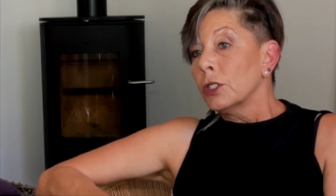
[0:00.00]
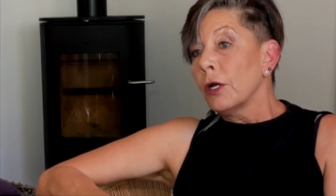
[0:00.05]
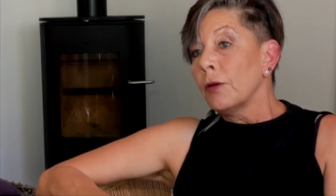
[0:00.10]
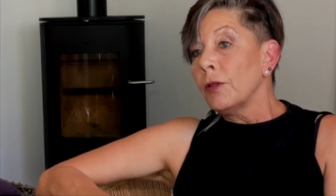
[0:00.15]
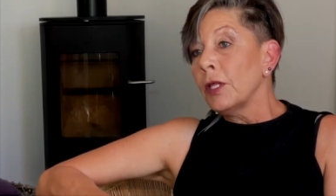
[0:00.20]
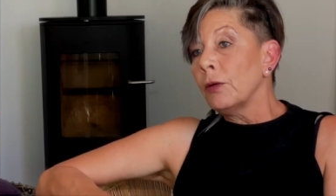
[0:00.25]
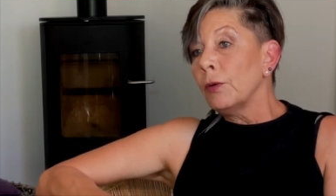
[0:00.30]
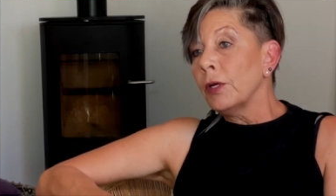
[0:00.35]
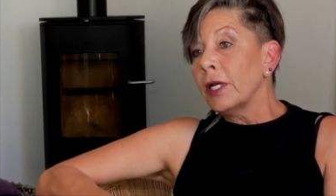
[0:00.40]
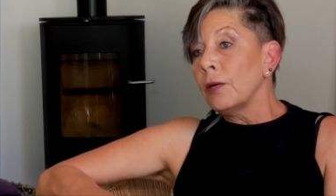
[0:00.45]

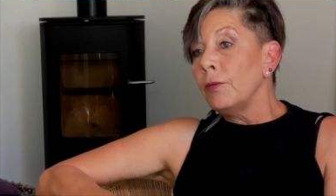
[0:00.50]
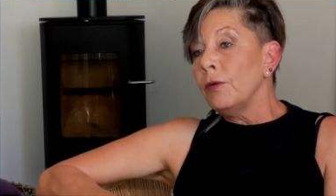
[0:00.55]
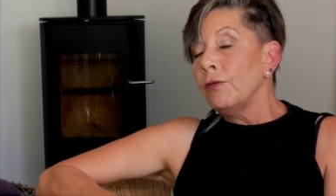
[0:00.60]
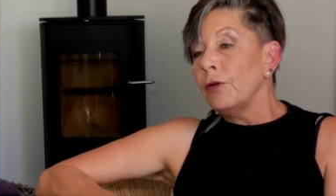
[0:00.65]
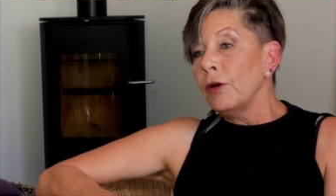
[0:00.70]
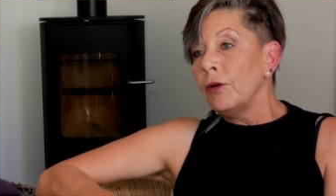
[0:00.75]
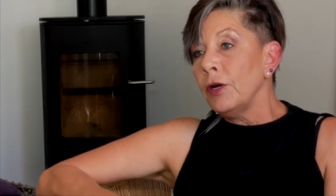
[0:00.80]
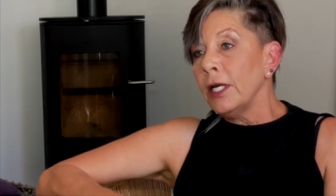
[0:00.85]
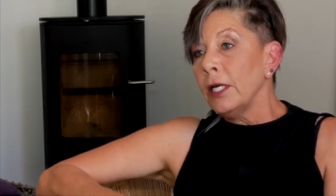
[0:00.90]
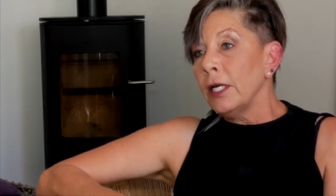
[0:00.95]
So I think we
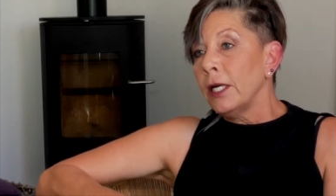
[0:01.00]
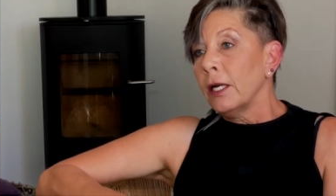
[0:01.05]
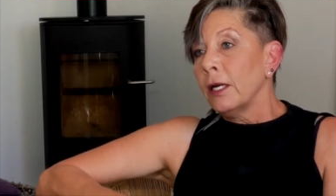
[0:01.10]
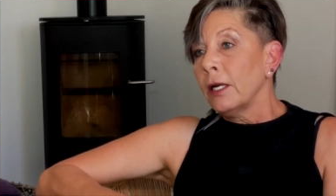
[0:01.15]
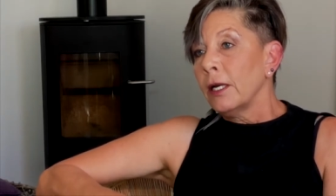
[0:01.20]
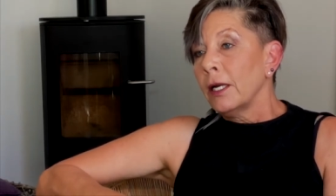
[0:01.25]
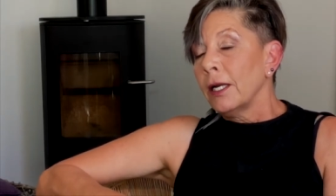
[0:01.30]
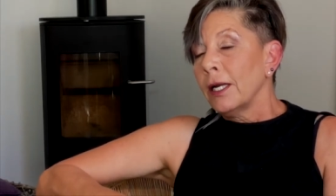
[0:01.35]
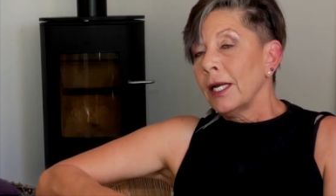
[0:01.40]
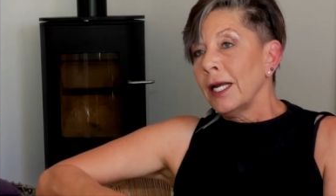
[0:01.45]
can be very
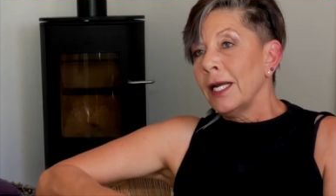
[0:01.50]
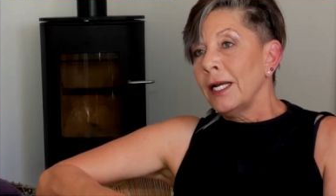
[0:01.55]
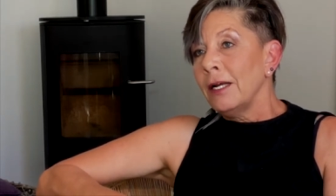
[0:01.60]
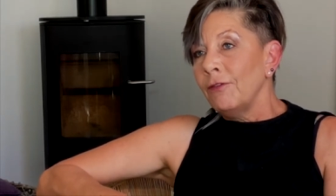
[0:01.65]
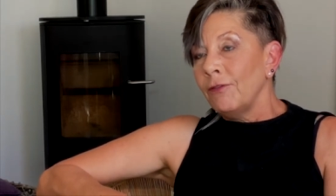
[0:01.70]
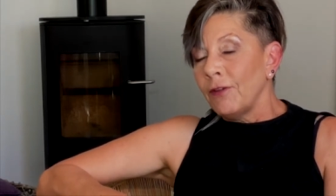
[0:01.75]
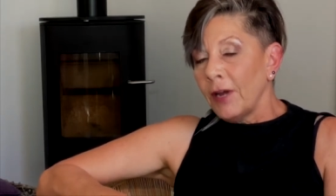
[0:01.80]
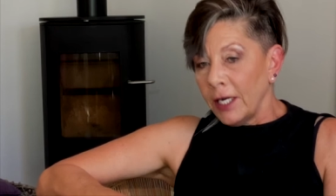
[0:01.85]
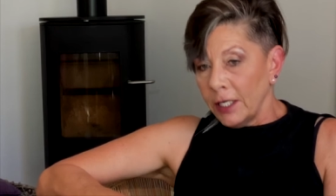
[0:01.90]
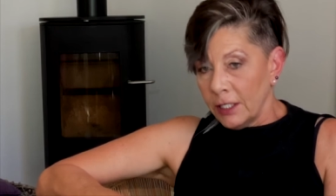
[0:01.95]

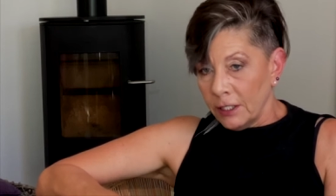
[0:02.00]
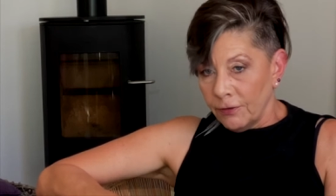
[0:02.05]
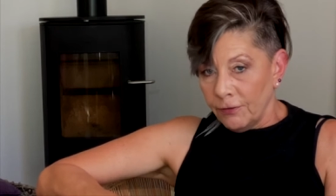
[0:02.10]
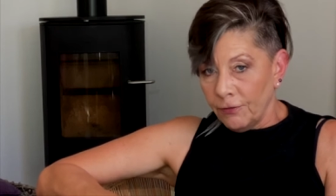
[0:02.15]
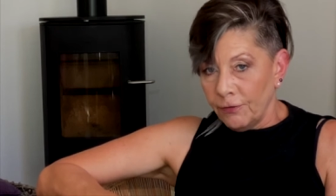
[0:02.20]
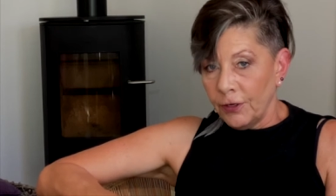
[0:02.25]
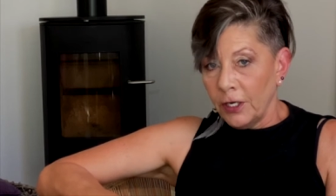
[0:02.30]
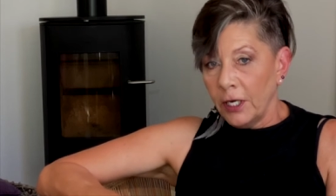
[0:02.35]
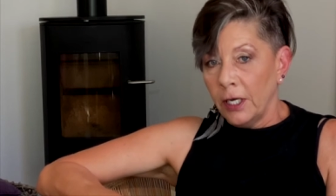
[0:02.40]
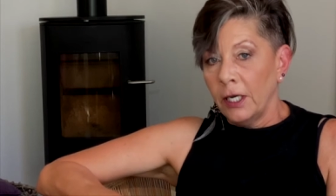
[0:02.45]

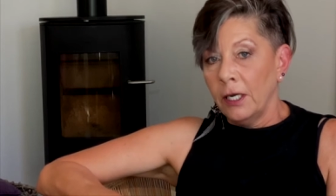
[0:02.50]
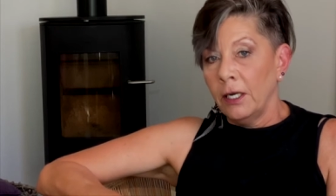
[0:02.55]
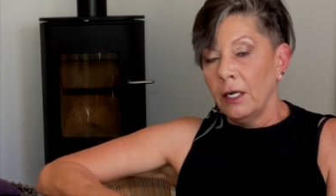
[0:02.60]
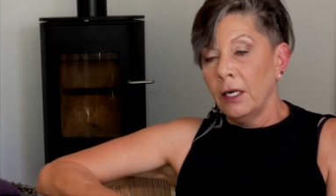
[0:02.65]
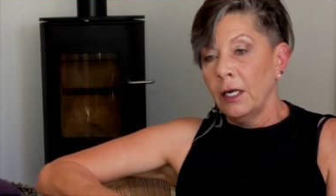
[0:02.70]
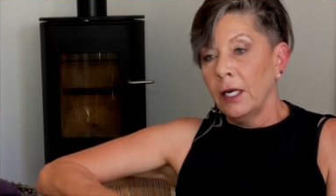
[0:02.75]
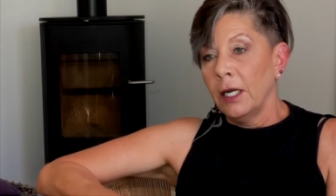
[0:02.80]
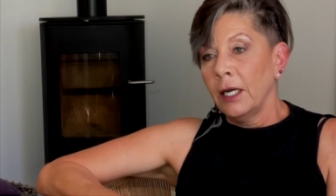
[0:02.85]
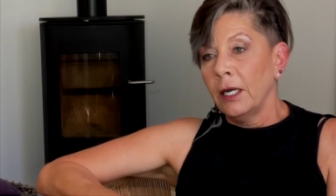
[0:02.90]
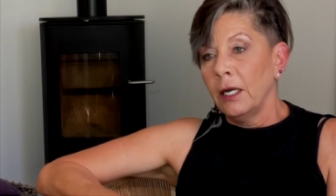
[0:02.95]
innovative
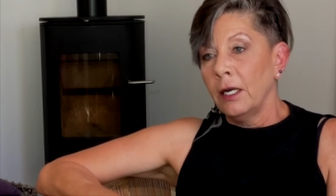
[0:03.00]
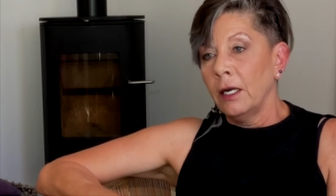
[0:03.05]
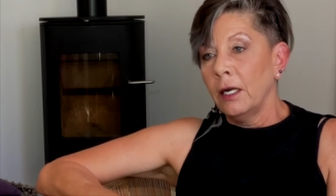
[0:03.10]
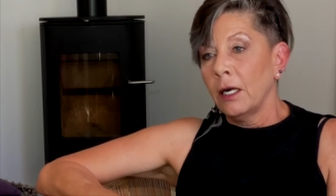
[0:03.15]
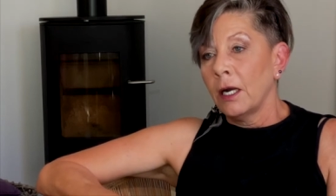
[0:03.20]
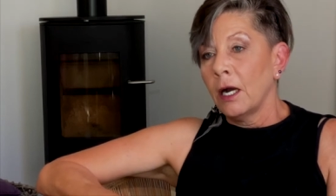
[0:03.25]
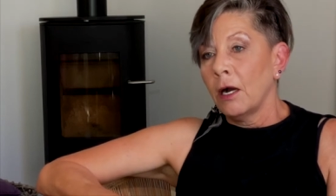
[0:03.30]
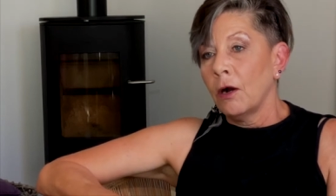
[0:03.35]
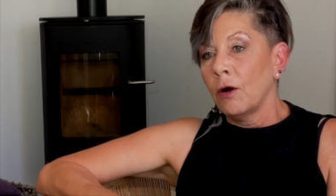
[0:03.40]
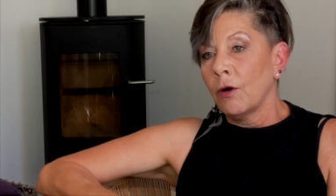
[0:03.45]

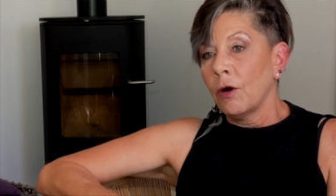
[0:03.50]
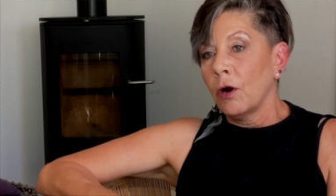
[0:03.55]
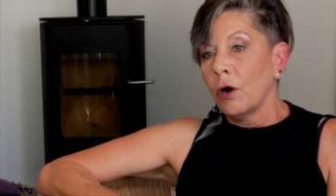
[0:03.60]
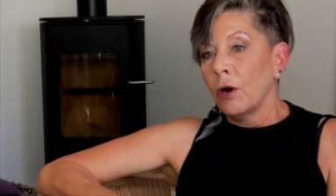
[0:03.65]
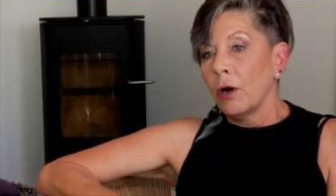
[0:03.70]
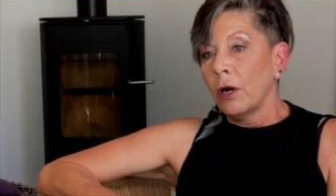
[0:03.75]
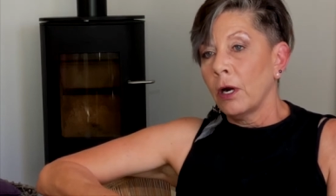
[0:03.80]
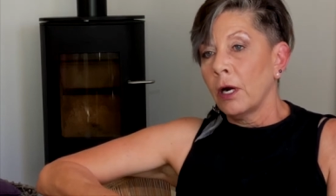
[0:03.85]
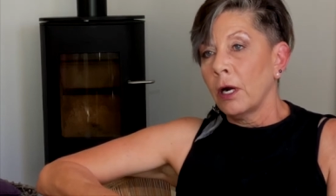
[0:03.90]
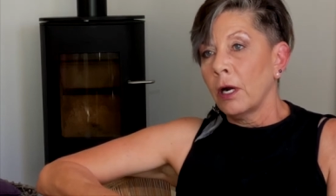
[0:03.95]
in our